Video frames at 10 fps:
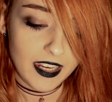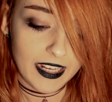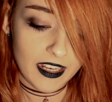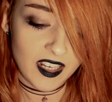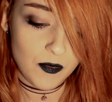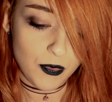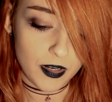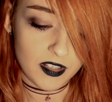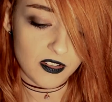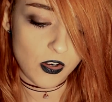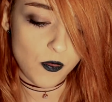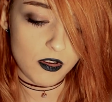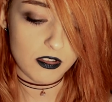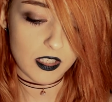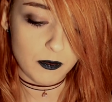Getting bored is
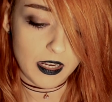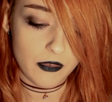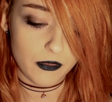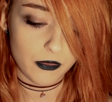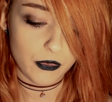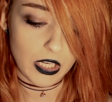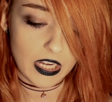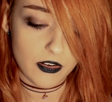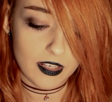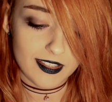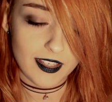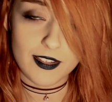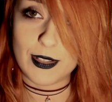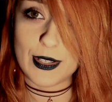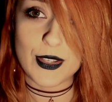almost as painful for Aries as
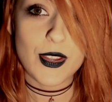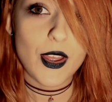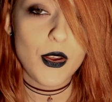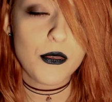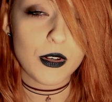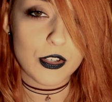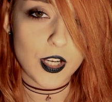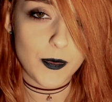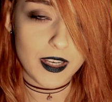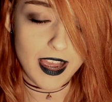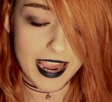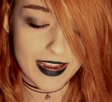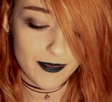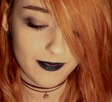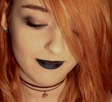it is for Gemini.
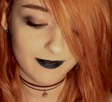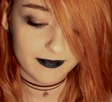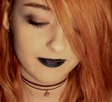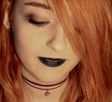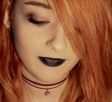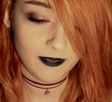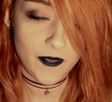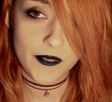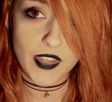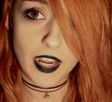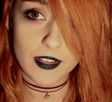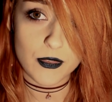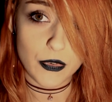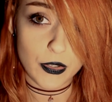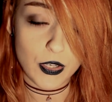That is
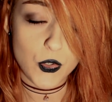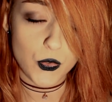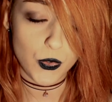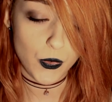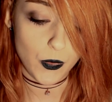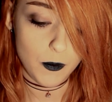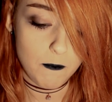very true.